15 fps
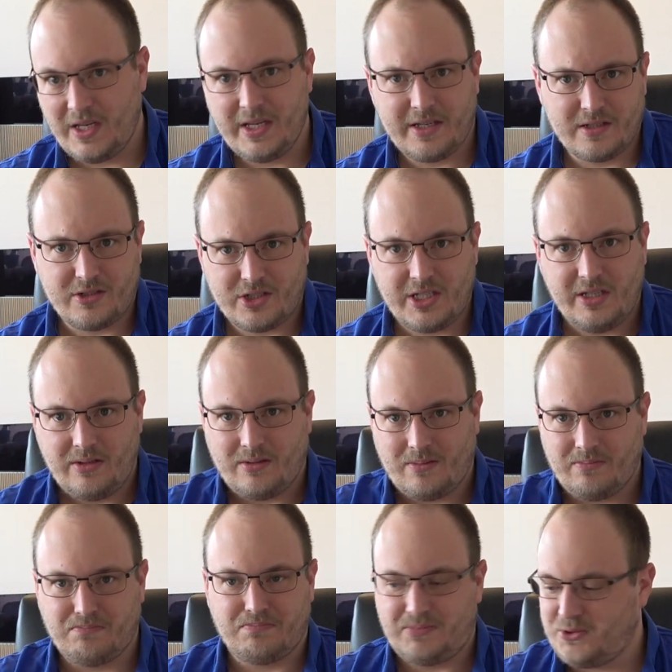can
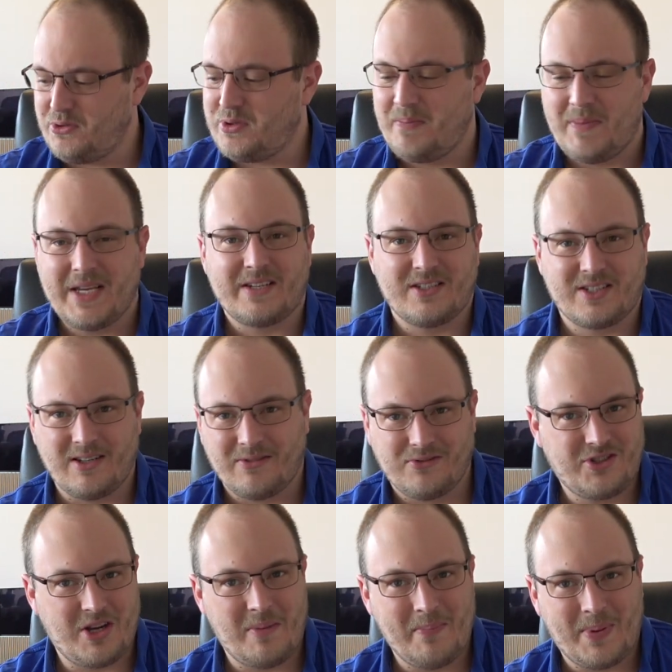still sort of make itself
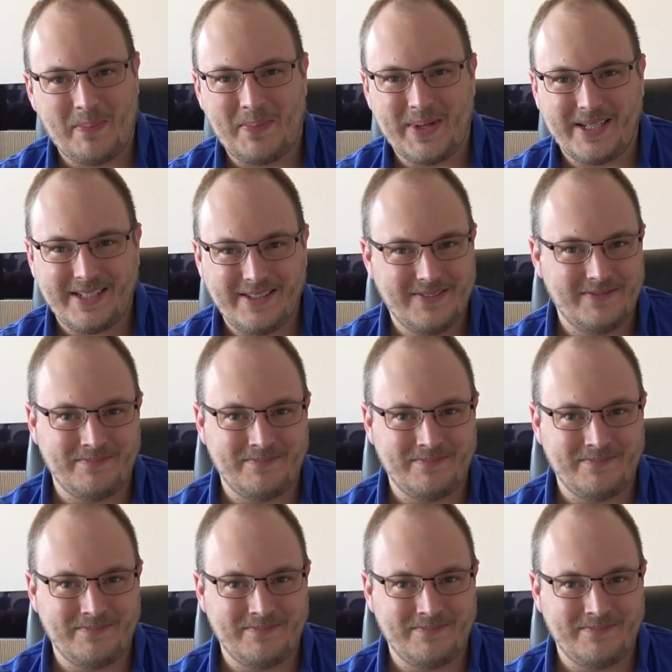jump a bit,